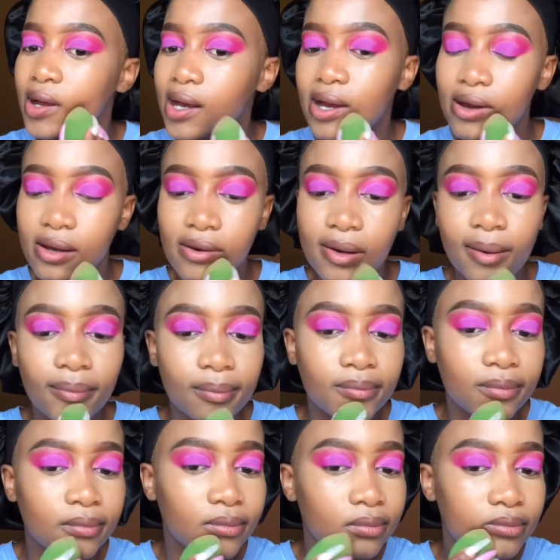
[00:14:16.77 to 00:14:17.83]

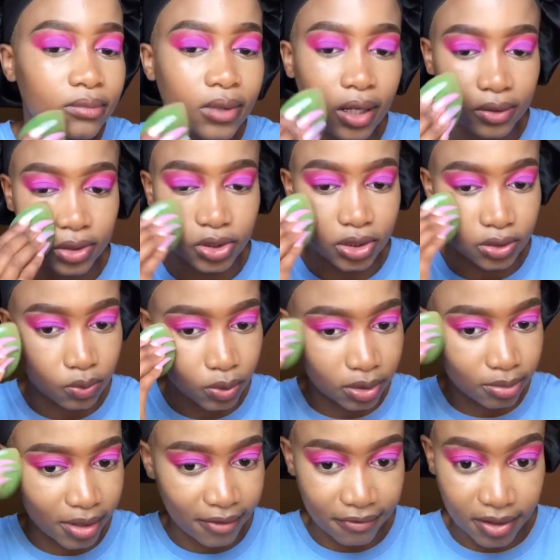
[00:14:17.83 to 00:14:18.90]
I was just
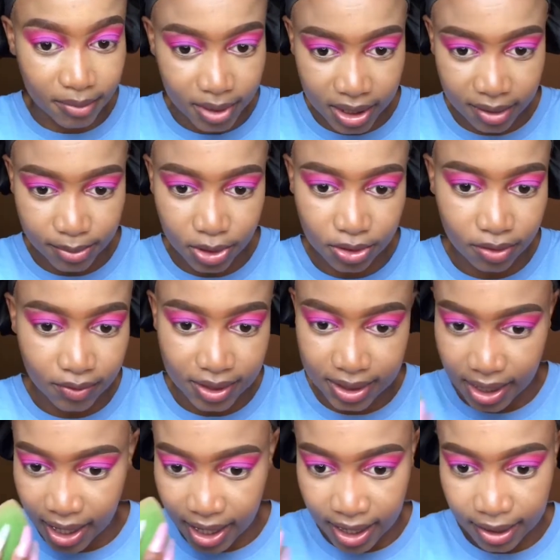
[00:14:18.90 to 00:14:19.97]
with my family most of the
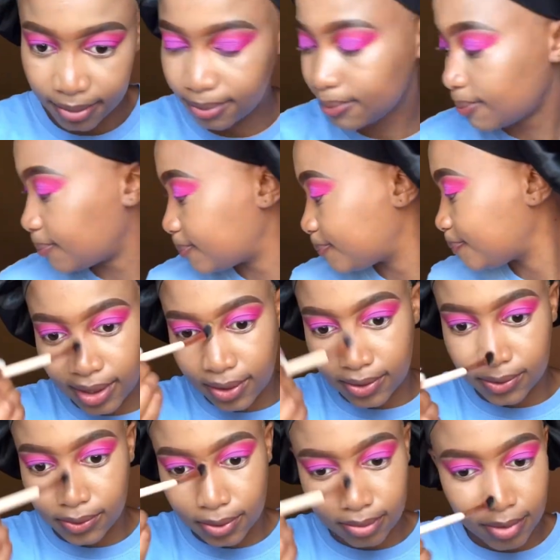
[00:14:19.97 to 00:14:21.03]
time. Like, I
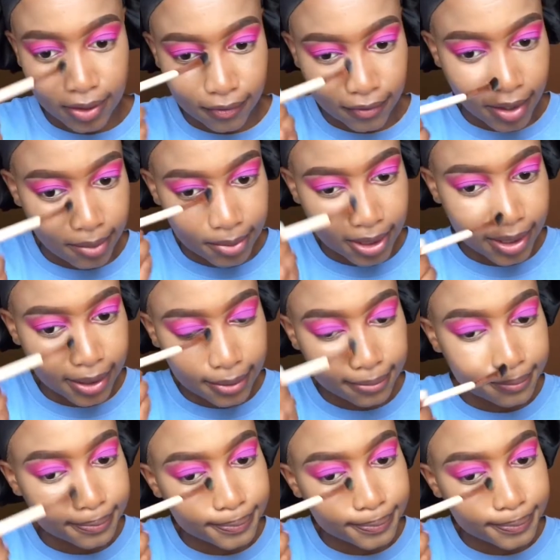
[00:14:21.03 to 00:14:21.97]
was with my family.